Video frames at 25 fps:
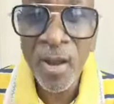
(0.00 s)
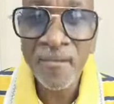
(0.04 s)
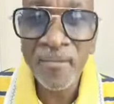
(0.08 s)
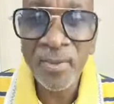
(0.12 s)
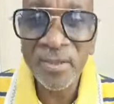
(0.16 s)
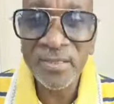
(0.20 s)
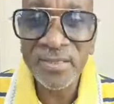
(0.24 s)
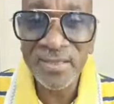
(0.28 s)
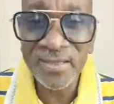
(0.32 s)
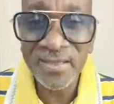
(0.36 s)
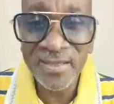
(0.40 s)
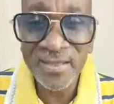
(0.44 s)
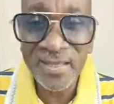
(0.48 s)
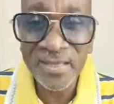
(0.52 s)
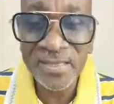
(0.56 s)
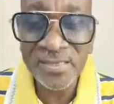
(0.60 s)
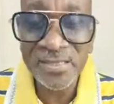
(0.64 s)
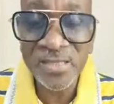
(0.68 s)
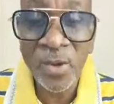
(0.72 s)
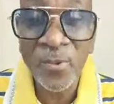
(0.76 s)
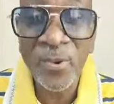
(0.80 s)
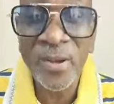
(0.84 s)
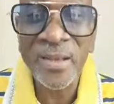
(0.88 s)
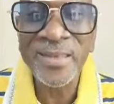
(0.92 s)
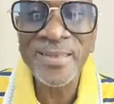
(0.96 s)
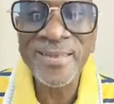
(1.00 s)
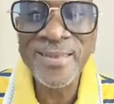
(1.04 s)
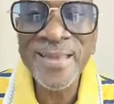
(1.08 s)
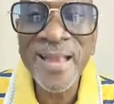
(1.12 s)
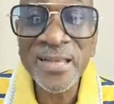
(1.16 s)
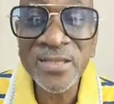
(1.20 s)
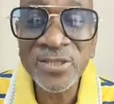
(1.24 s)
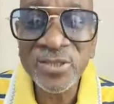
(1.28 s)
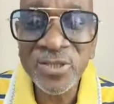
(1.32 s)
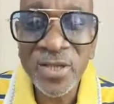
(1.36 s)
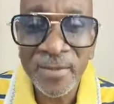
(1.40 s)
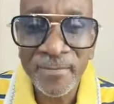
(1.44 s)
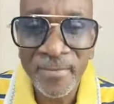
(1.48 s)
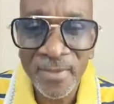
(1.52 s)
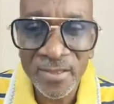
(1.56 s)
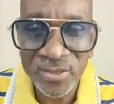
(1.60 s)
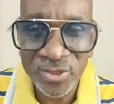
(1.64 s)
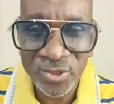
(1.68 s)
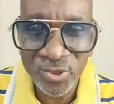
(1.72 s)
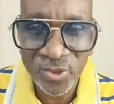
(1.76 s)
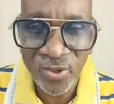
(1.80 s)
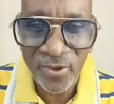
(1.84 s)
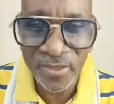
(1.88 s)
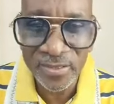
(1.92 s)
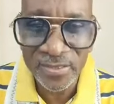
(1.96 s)
But it needs our natural
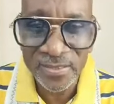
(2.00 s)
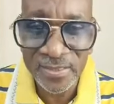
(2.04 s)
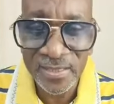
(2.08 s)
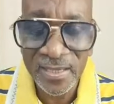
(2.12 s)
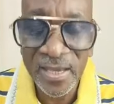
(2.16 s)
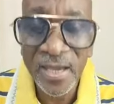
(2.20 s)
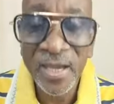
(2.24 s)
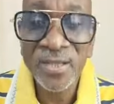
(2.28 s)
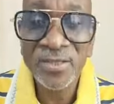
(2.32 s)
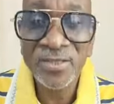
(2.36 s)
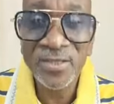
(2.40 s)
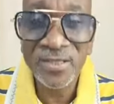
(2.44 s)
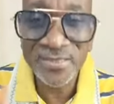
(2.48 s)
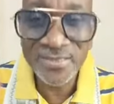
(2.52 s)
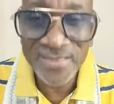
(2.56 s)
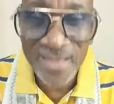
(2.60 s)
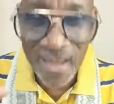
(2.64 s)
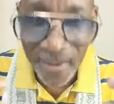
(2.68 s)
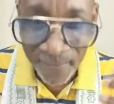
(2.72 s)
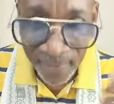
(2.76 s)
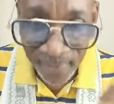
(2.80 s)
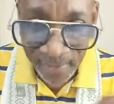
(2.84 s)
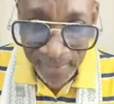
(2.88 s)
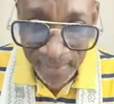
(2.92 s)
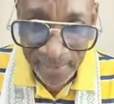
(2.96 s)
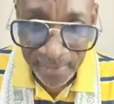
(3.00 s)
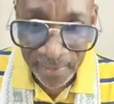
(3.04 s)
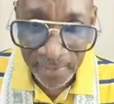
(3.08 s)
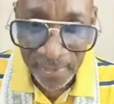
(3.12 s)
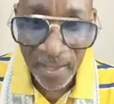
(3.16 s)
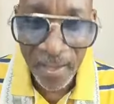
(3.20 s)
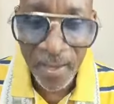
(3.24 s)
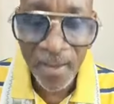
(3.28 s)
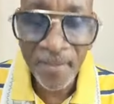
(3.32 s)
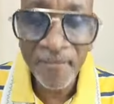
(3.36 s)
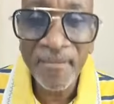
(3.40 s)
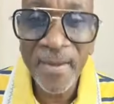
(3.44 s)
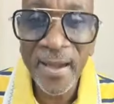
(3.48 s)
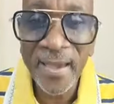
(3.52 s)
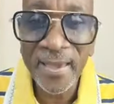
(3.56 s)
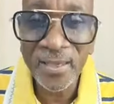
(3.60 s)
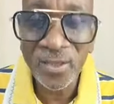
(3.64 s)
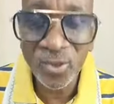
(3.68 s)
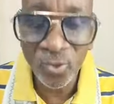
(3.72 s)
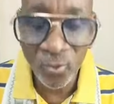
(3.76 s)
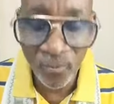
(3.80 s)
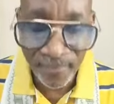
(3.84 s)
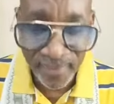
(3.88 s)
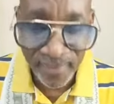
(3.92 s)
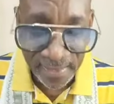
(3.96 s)
maturity to tap in by
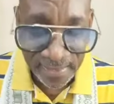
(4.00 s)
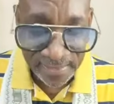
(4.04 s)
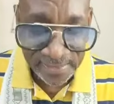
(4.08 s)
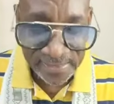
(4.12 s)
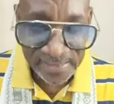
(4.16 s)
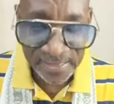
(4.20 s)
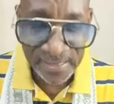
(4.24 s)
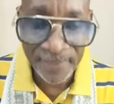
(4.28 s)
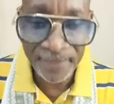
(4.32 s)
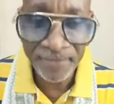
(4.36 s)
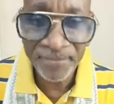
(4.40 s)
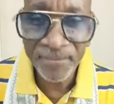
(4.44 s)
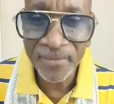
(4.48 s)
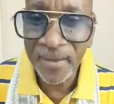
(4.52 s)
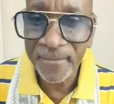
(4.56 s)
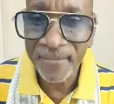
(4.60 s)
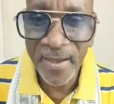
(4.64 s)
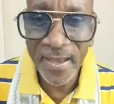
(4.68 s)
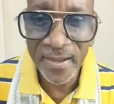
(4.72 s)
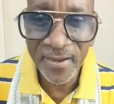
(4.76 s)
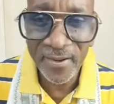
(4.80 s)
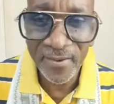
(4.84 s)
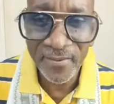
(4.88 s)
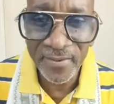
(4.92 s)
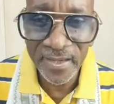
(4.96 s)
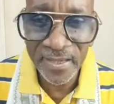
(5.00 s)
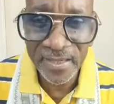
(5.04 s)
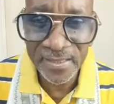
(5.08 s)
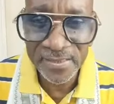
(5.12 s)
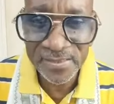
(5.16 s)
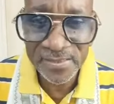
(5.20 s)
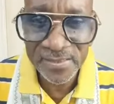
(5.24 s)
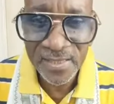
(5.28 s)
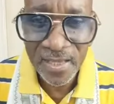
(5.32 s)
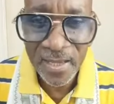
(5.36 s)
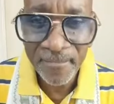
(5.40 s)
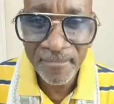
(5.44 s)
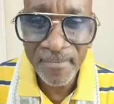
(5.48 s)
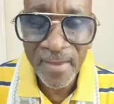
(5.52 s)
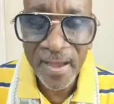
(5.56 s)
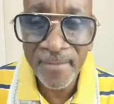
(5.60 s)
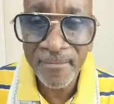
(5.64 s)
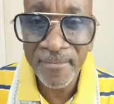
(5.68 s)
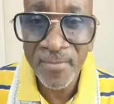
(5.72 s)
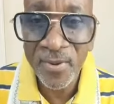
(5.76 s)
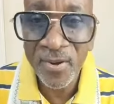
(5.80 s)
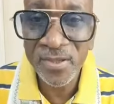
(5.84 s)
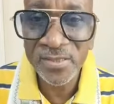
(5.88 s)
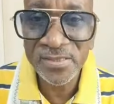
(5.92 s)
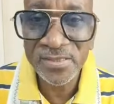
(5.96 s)
humility, by grace, by
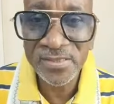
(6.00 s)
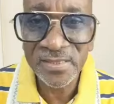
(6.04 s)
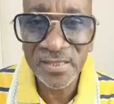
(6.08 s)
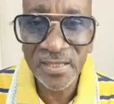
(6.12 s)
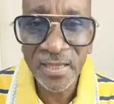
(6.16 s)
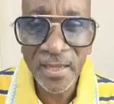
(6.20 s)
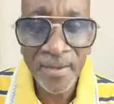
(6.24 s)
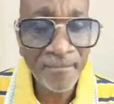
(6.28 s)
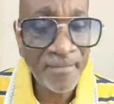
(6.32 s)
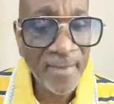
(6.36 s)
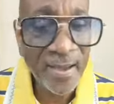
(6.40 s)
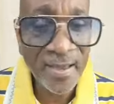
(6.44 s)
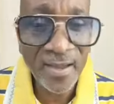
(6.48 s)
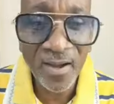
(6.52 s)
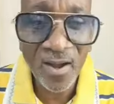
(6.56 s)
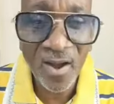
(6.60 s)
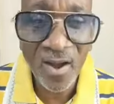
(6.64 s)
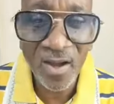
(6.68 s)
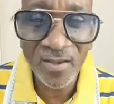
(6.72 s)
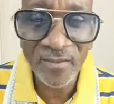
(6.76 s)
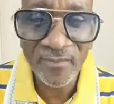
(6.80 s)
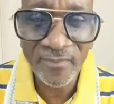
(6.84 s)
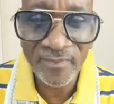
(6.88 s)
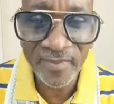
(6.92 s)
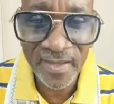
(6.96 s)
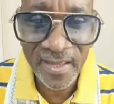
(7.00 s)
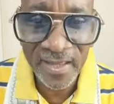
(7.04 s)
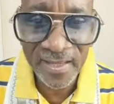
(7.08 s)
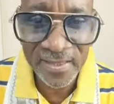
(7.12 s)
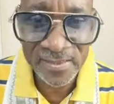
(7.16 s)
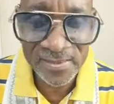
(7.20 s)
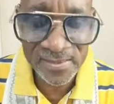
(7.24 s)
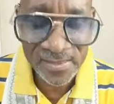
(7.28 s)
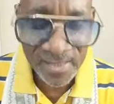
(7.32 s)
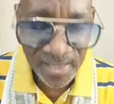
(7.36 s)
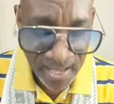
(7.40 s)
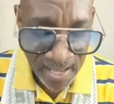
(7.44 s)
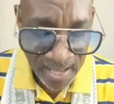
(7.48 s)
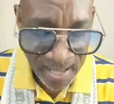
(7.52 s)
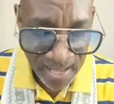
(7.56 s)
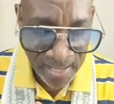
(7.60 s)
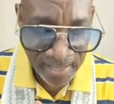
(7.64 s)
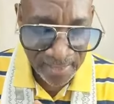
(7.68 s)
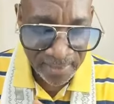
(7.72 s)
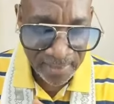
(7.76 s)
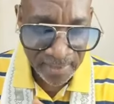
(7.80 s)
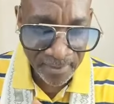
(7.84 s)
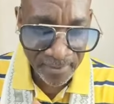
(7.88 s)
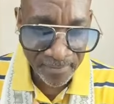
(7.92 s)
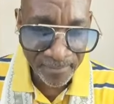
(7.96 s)
mercy, by confidence,
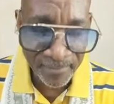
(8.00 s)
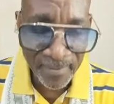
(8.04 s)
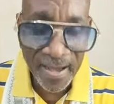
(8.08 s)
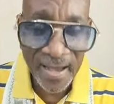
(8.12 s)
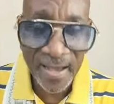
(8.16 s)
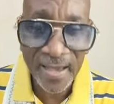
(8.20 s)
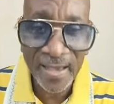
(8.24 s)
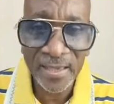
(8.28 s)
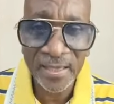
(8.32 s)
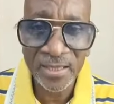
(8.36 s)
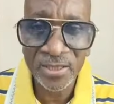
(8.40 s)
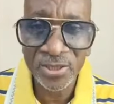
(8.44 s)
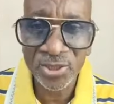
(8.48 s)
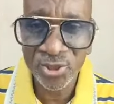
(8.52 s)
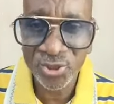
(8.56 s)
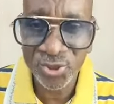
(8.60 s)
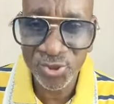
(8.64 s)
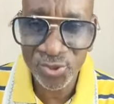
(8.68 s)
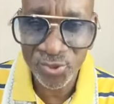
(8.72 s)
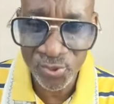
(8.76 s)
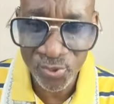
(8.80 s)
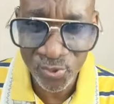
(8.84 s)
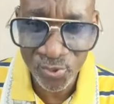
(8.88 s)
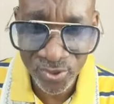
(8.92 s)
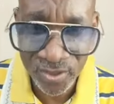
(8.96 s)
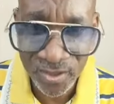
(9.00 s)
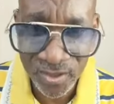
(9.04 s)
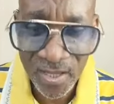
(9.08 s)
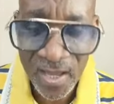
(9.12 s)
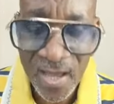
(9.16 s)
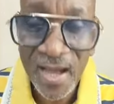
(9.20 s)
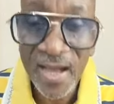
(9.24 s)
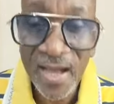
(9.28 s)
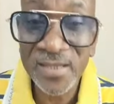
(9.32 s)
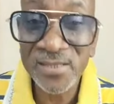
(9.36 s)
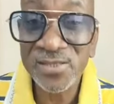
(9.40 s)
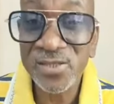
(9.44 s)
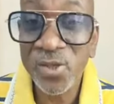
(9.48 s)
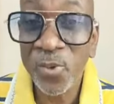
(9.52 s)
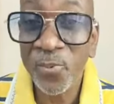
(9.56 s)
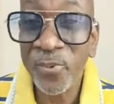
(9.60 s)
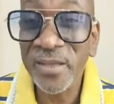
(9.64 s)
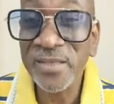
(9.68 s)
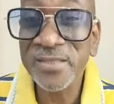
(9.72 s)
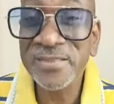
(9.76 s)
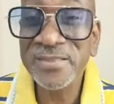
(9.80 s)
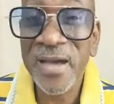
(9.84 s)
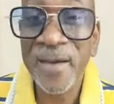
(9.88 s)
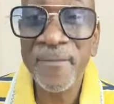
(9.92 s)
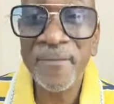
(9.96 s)
and by truth. And so
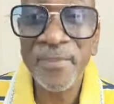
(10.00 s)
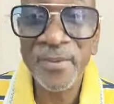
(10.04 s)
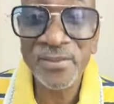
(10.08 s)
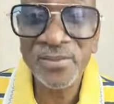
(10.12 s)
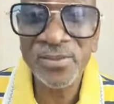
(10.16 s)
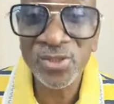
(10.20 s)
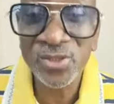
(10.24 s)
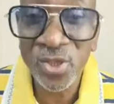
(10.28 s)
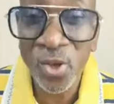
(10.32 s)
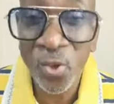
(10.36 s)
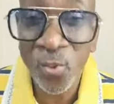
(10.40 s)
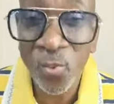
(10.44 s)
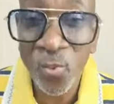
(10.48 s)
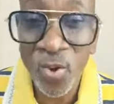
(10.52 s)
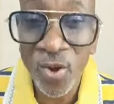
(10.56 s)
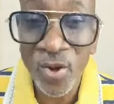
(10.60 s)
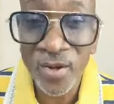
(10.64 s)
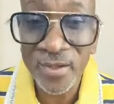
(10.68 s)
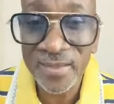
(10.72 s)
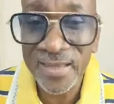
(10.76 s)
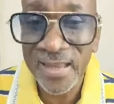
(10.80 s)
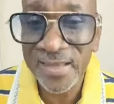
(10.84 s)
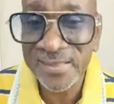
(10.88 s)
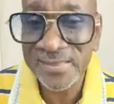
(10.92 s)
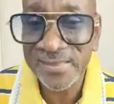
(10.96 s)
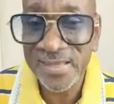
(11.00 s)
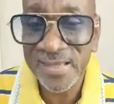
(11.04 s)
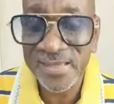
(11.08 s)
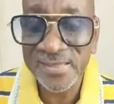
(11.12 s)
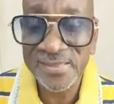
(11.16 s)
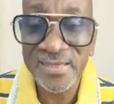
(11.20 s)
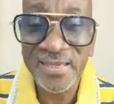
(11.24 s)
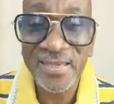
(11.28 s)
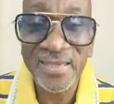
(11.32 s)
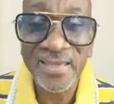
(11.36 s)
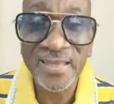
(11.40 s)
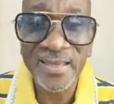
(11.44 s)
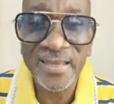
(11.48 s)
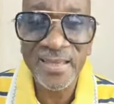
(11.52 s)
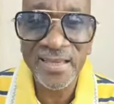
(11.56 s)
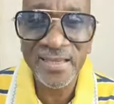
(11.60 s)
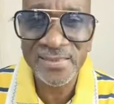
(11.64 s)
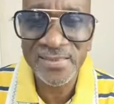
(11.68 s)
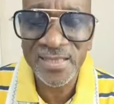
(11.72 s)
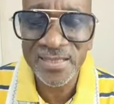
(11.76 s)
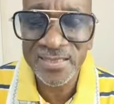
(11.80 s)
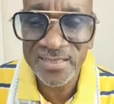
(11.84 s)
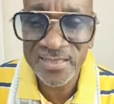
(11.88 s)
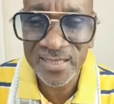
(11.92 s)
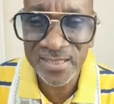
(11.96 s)
we tap into your word that says healing
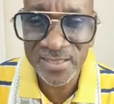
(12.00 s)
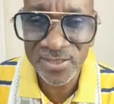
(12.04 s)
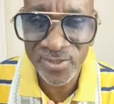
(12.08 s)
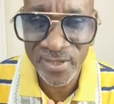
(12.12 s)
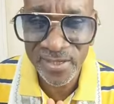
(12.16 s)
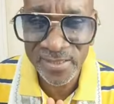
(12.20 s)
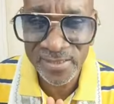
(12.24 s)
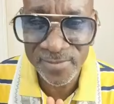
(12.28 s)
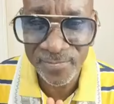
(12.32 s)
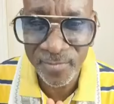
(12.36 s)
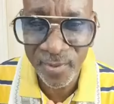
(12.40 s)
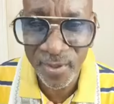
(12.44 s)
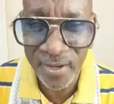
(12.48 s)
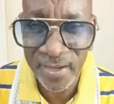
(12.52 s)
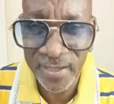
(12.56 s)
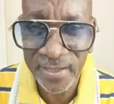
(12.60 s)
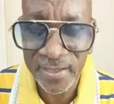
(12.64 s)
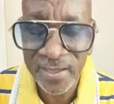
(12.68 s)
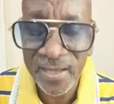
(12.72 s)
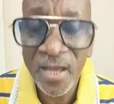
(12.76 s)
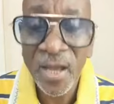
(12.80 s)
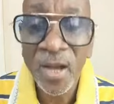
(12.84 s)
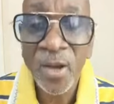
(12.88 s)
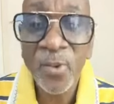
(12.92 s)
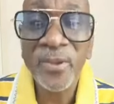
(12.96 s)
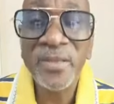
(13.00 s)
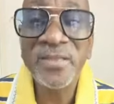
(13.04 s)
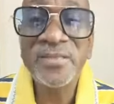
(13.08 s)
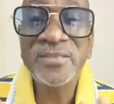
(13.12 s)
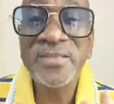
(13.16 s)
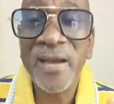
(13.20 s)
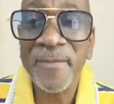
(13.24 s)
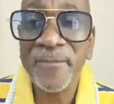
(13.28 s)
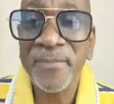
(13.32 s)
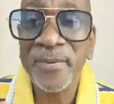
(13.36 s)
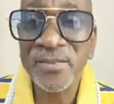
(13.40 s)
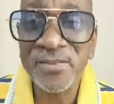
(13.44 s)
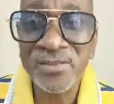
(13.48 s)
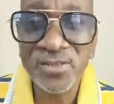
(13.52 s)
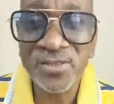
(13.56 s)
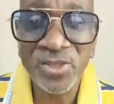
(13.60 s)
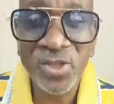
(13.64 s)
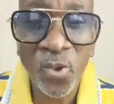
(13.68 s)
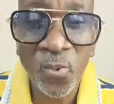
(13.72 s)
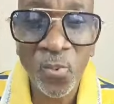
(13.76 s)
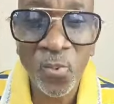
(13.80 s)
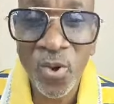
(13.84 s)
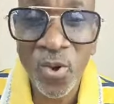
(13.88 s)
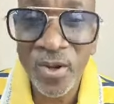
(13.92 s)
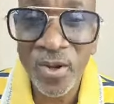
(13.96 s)
is the children's bread. We tap into
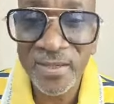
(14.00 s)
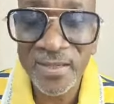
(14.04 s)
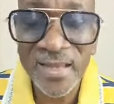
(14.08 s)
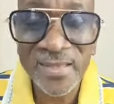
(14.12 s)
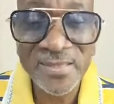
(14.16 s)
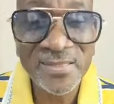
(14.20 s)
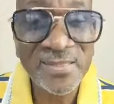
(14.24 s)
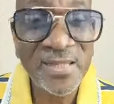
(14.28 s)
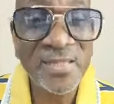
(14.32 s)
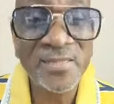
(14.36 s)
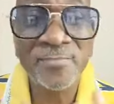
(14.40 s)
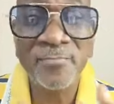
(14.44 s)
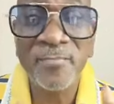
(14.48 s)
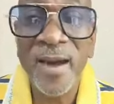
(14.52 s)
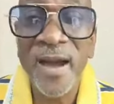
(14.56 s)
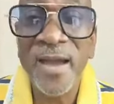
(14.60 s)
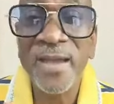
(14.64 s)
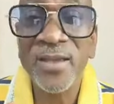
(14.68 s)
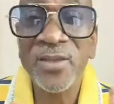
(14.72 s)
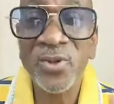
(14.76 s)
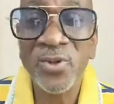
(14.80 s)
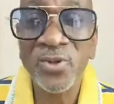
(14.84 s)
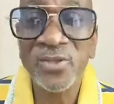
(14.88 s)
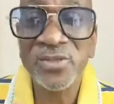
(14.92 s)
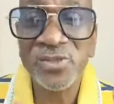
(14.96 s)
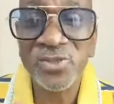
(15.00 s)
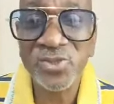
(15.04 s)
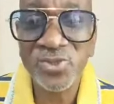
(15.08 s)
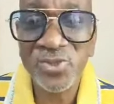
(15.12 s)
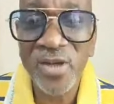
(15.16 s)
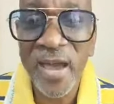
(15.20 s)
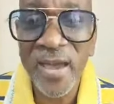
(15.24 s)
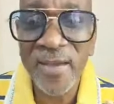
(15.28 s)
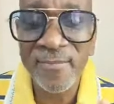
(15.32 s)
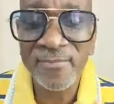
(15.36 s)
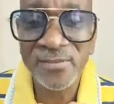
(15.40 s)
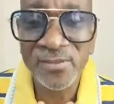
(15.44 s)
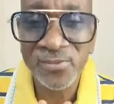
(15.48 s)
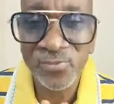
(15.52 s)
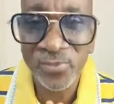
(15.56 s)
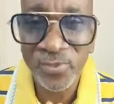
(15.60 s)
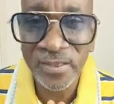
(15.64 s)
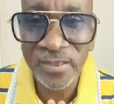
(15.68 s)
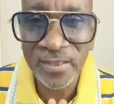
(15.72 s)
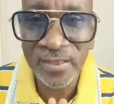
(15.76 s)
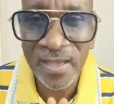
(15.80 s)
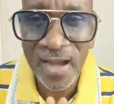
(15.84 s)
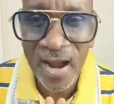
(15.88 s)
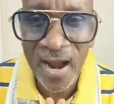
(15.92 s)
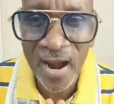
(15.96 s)
your word that says by your stripes
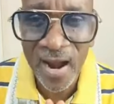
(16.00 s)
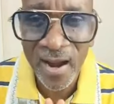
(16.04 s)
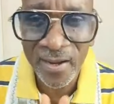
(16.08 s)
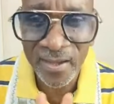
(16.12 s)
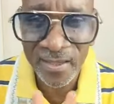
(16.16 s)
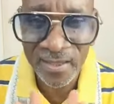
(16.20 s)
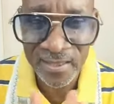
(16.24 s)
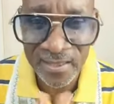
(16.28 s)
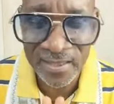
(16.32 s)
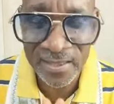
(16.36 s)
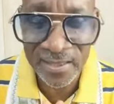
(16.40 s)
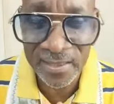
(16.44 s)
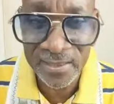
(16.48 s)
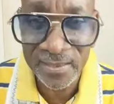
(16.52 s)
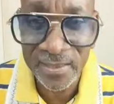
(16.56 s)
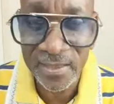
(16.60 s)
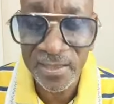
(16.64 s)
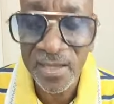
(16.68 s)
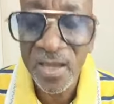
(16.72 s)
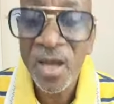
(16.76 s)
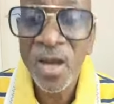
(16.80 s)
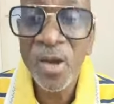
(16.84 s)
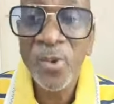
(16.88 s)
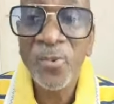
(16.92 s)
we are healed.